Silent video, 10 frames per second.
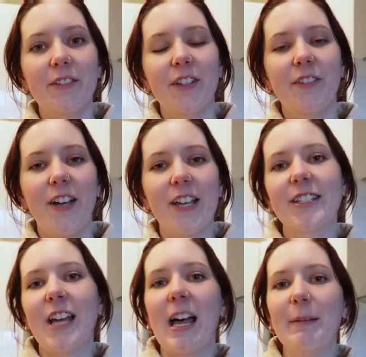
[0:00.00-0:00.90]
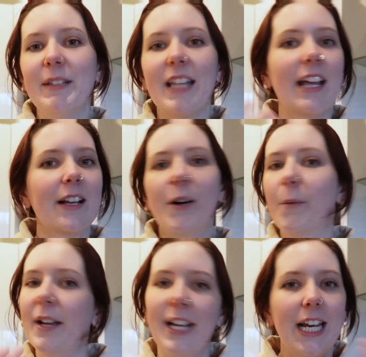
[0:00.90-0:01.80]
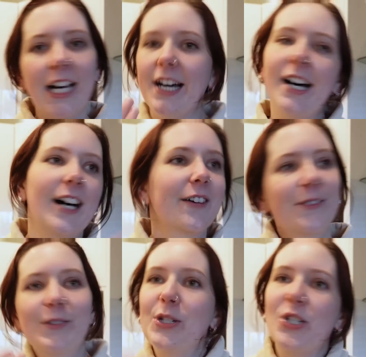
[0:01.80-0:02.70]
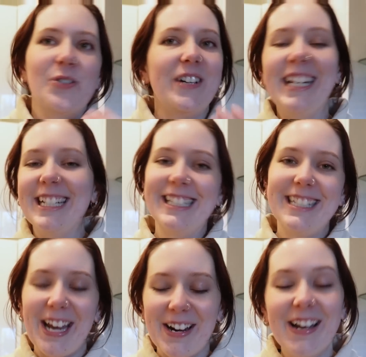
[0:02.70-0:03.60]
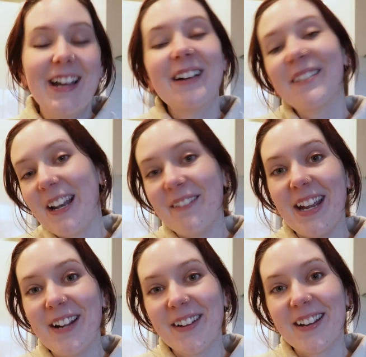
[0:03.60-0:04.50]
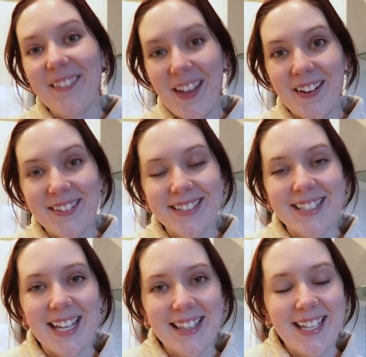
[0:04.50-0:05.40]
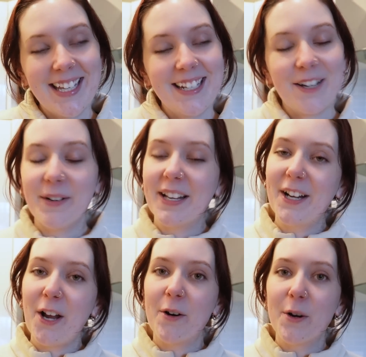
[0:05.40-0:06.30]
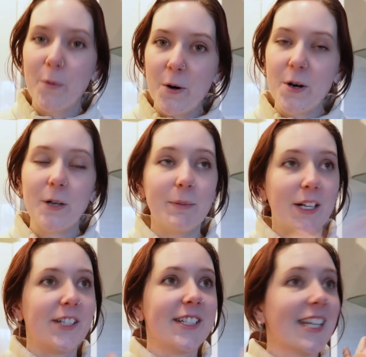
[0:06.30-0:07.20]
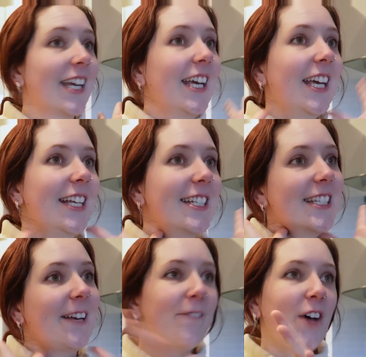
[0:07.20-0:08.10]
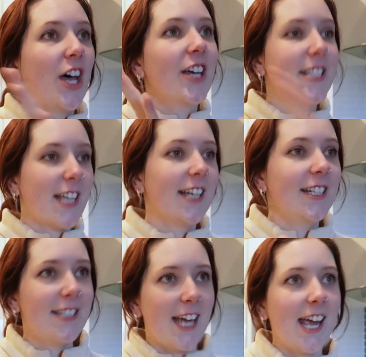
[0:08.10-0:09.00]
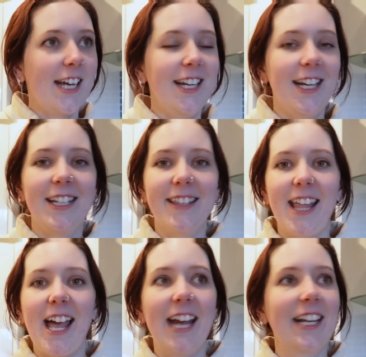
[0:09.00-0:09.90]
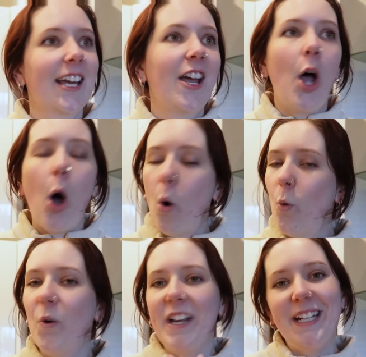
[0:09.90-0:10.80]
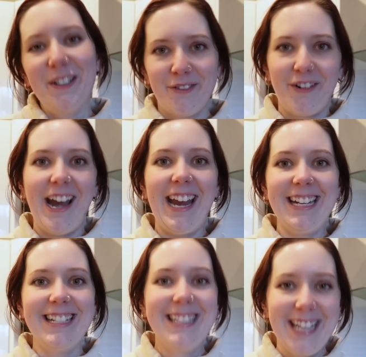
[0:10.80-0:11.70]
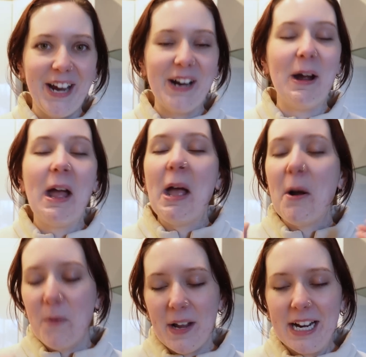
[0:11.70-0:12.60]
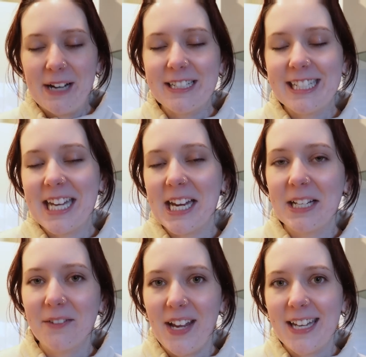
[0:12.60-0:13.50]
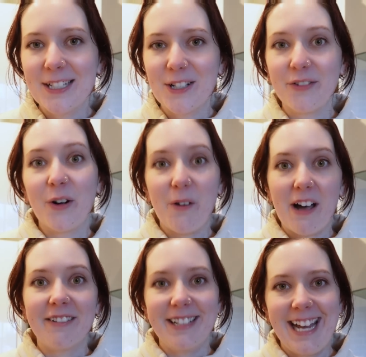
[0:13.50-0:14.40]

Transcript: for the first time in like a week and a half, 2 weeks. So I'm gonna make one of those and then we're gonna go on a walk because it is the first sunny day in like a week of rain. So we're going to take advantage of it while we